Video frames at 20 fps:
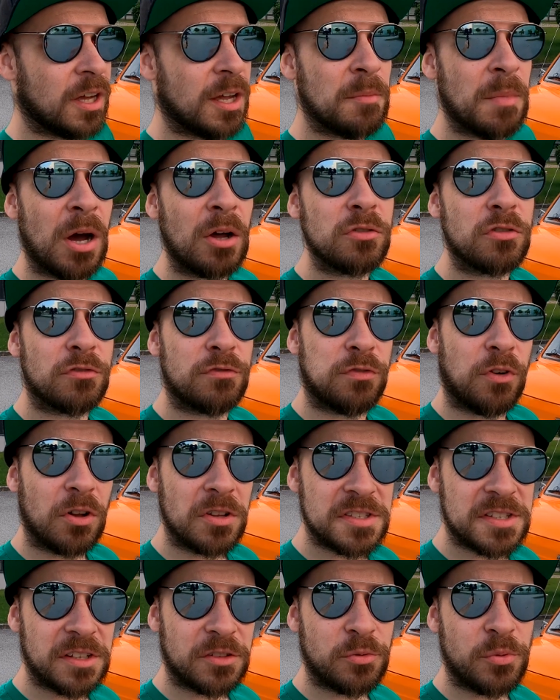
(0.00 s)
amount of
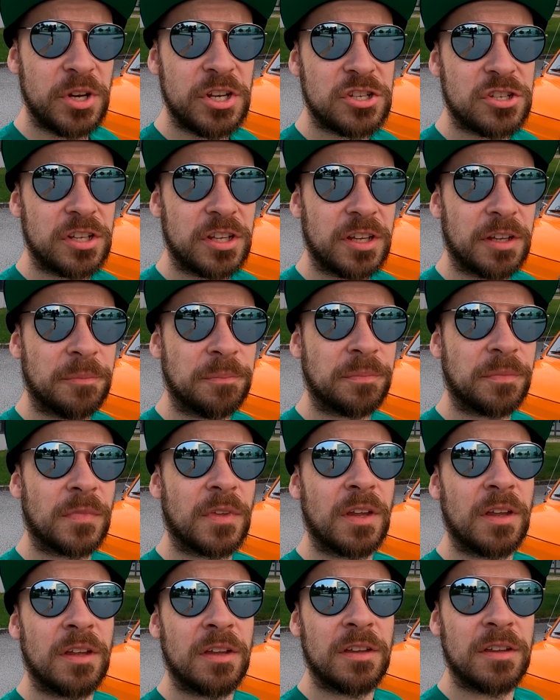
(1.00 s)
volts that reached
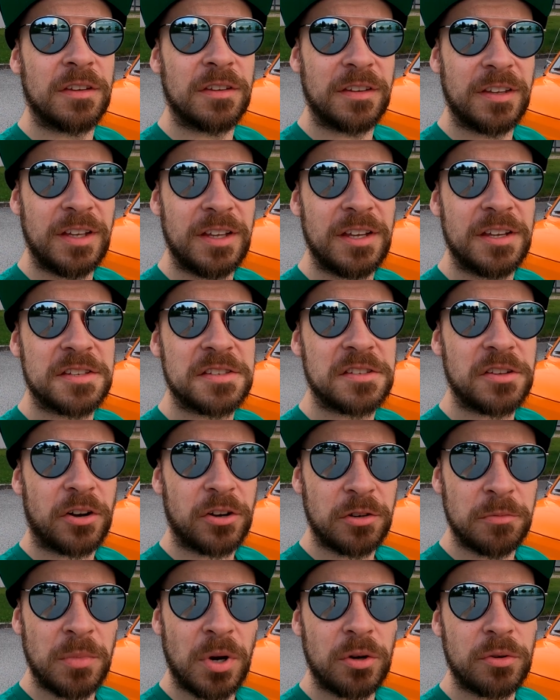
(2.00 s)
the
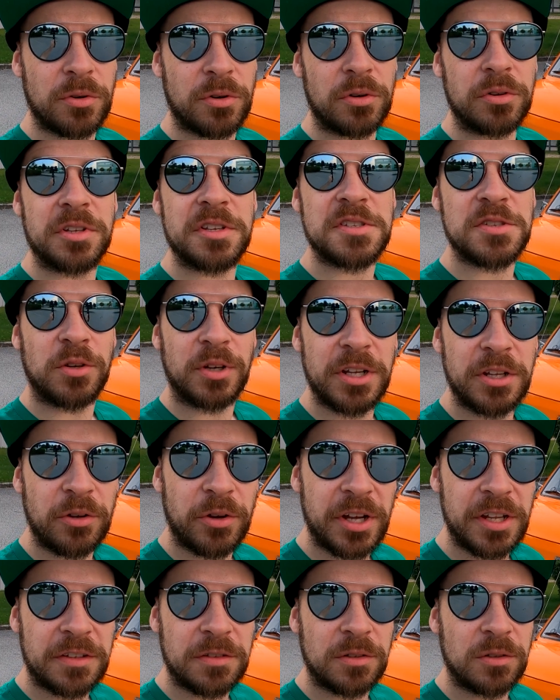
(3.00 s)
starter motor or the
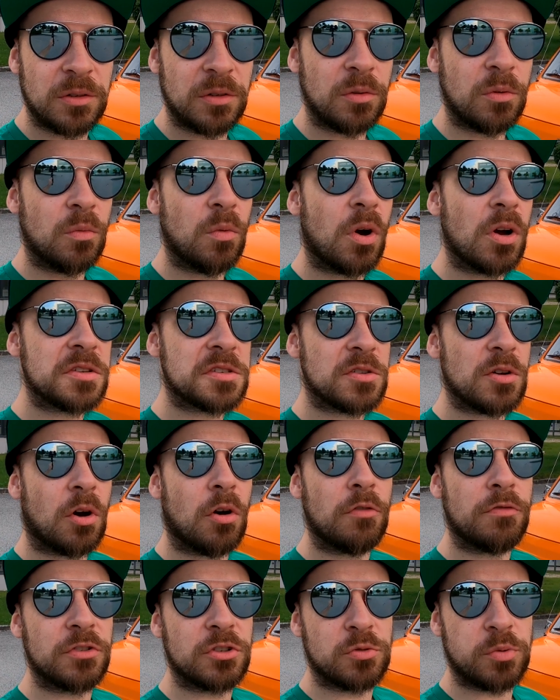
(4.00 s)
solenoid was
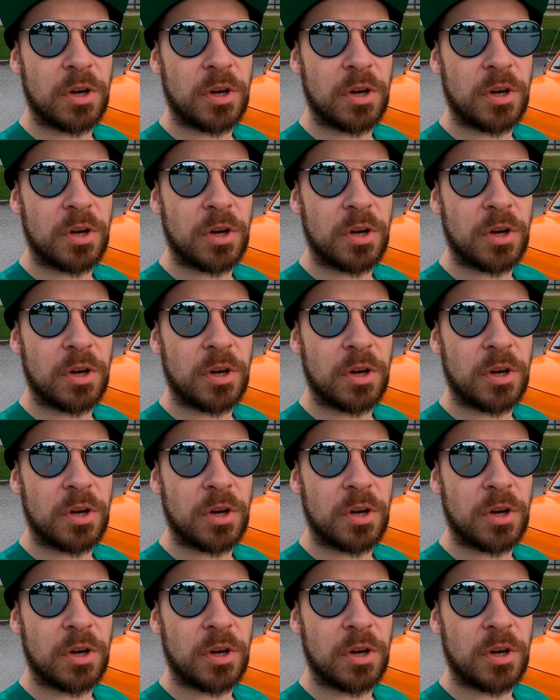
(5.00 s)
over